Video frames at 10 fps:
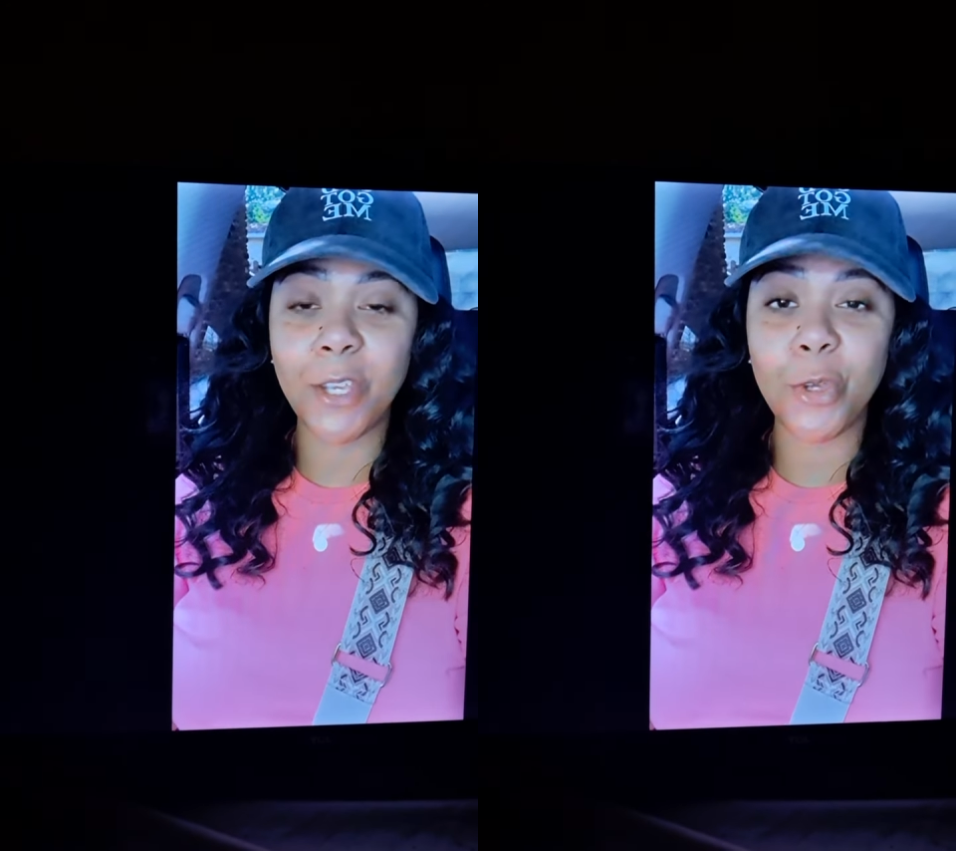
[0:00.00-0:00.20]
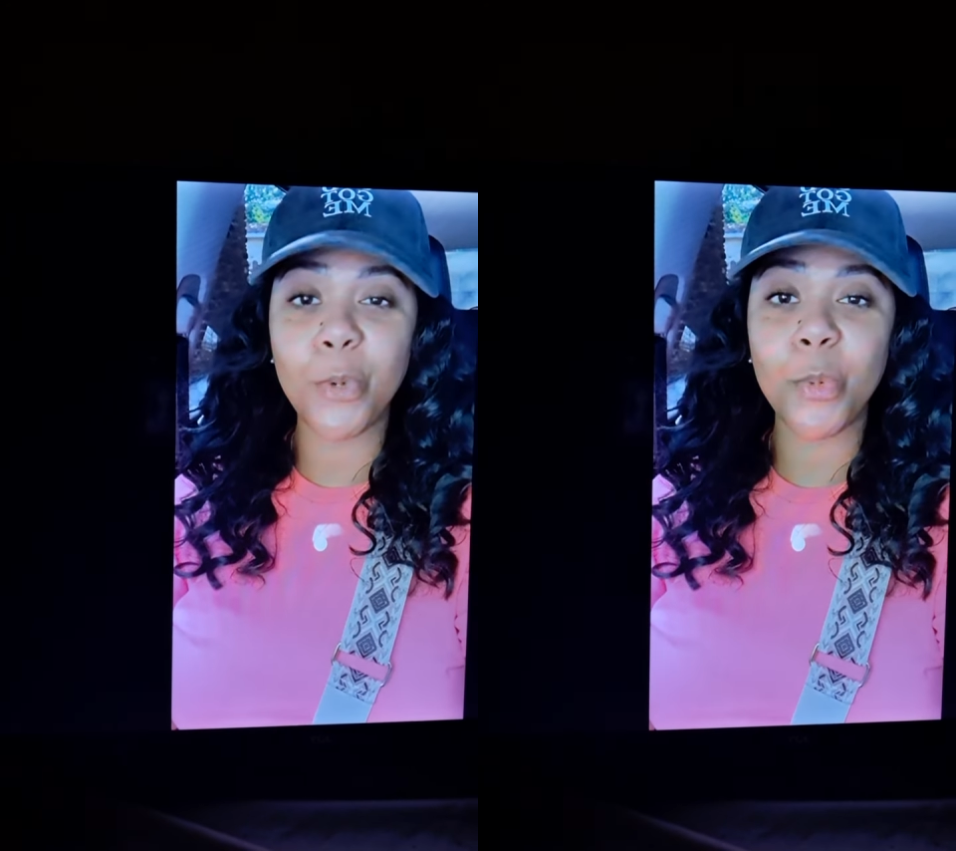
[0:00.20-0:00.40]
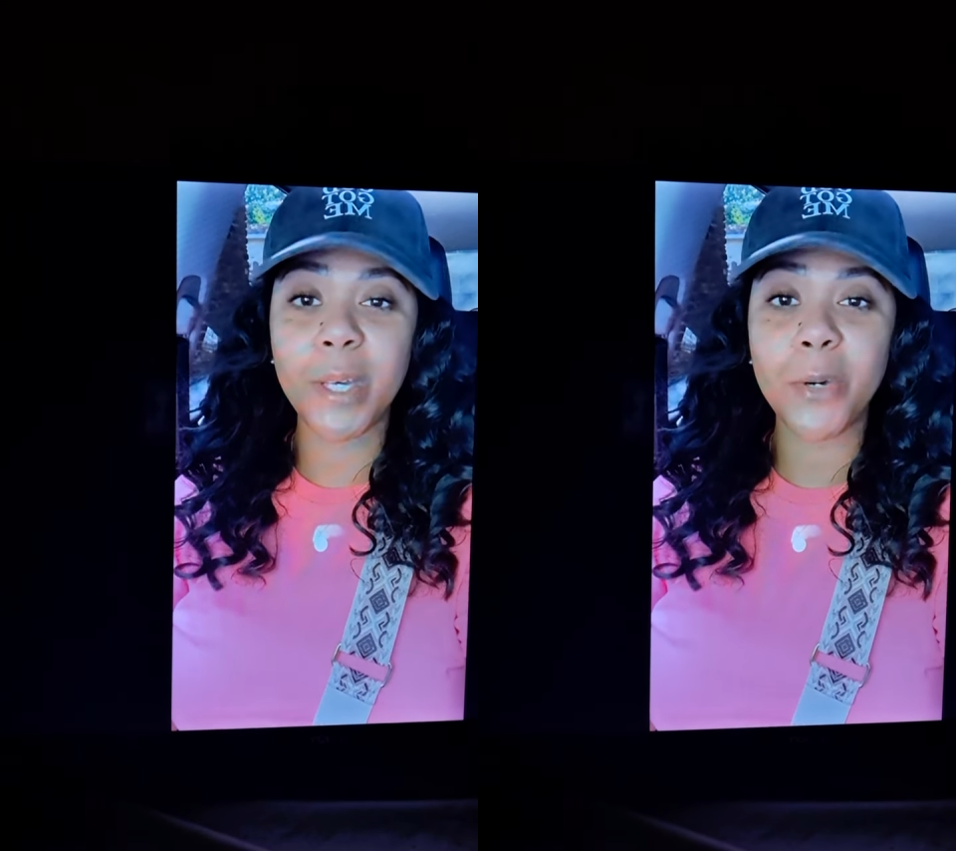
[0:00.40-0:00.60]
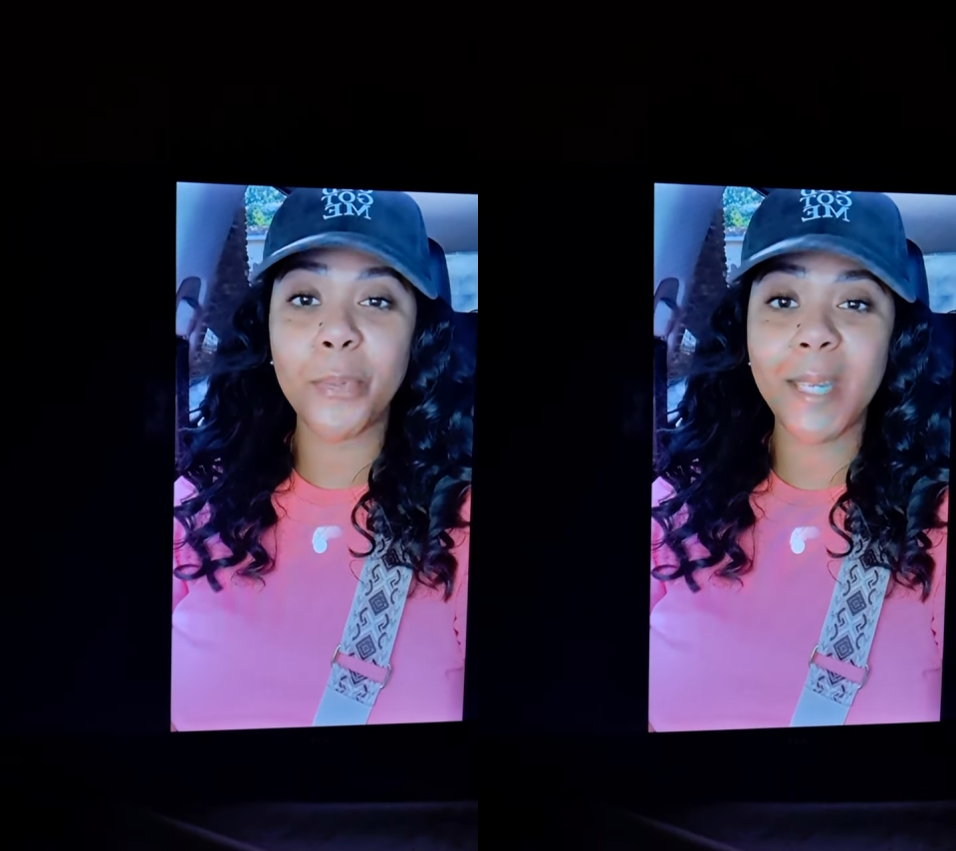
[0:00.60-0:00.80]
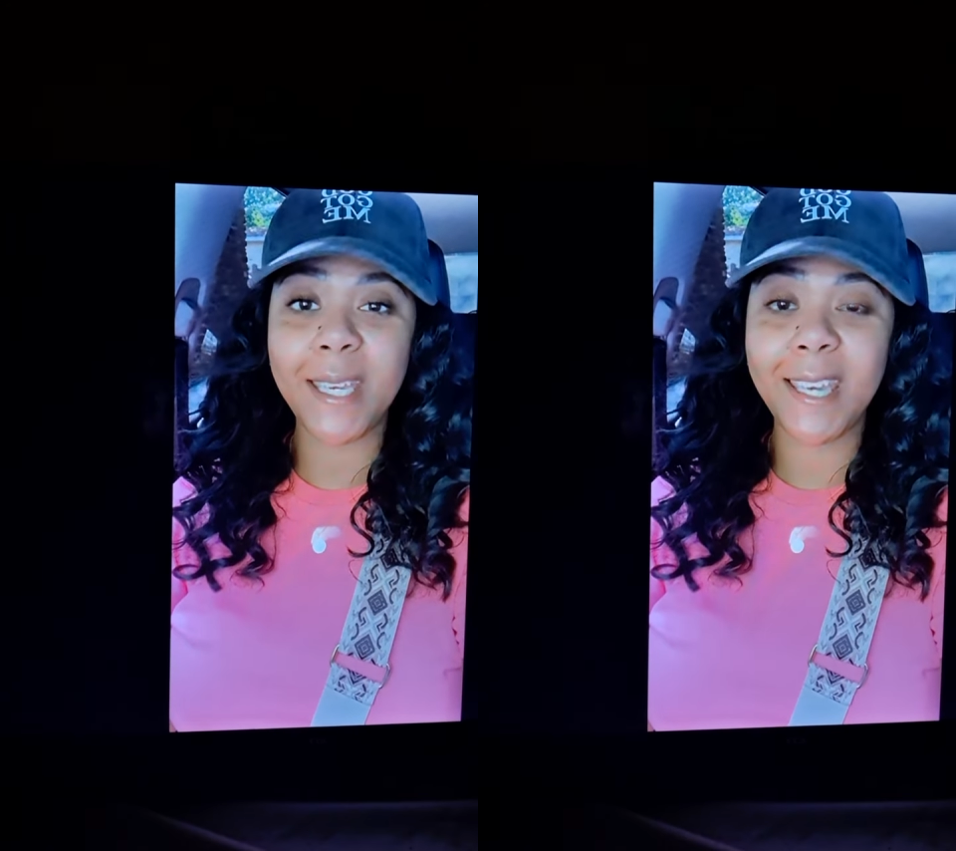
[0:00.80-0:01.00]
you will
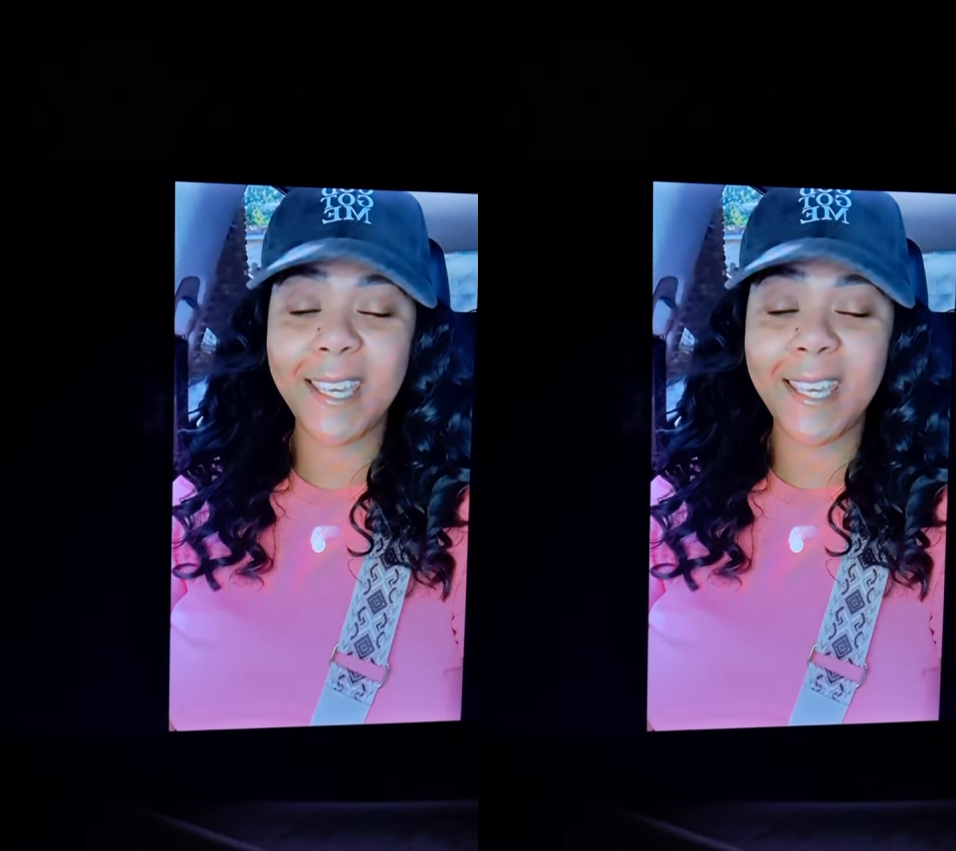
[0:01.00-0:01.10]
be